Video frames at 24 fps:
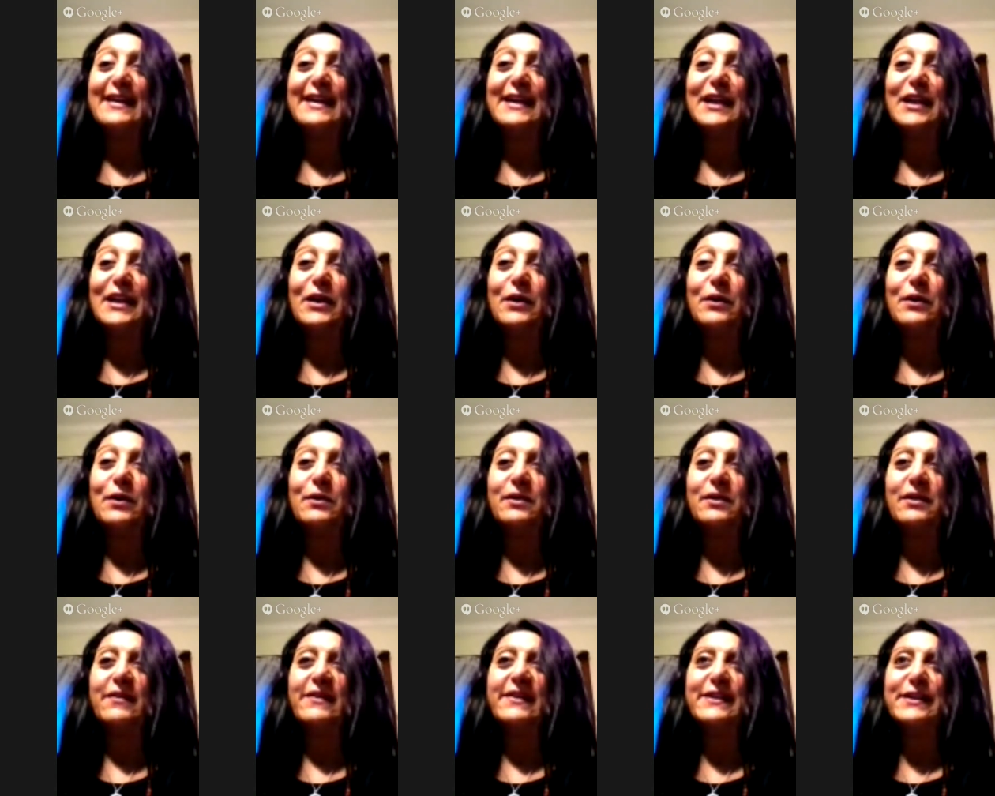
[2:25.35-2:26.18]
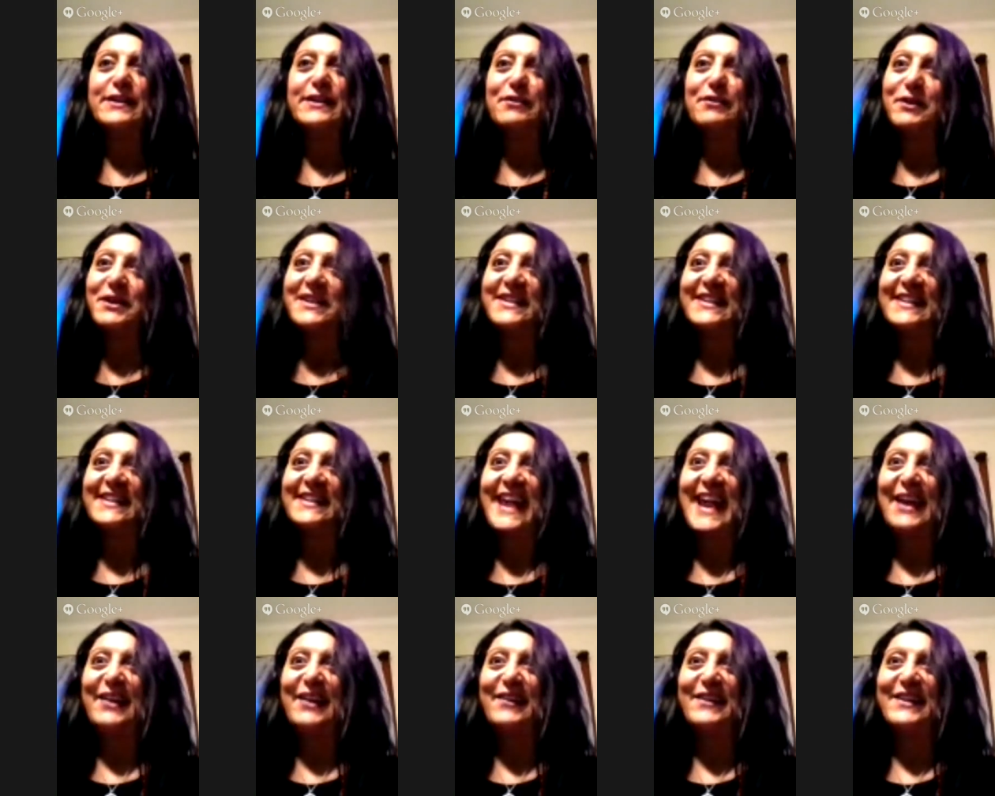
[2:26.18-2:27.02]
You're hearing voices,
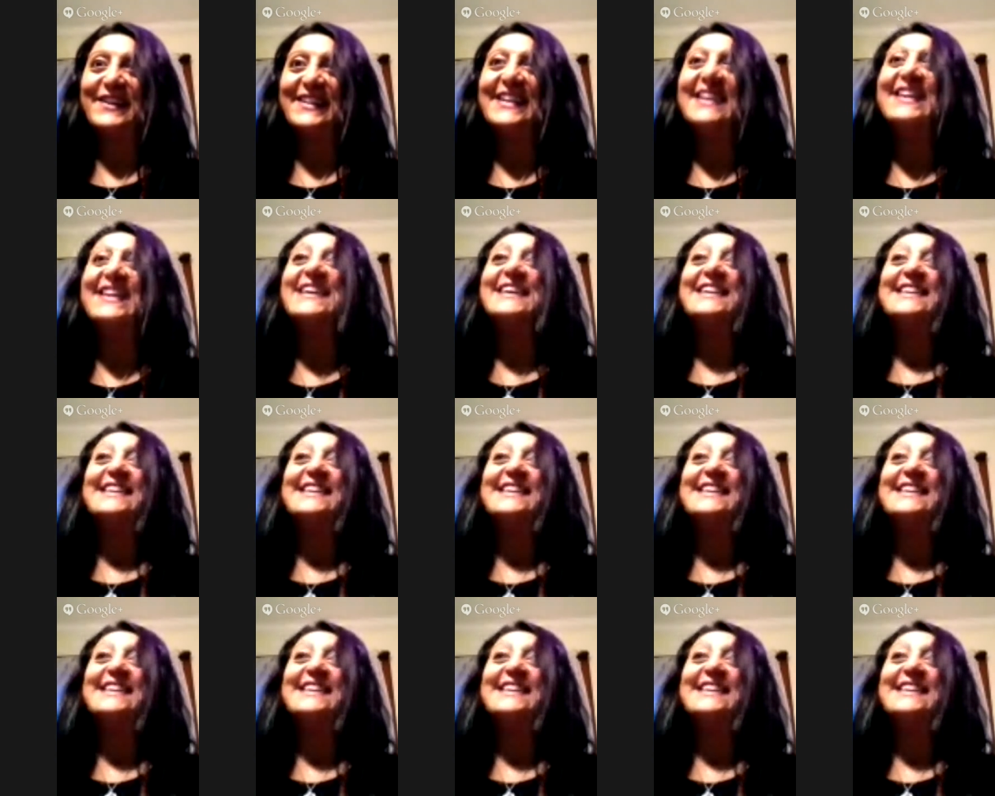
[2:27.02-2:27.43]
Kathrine?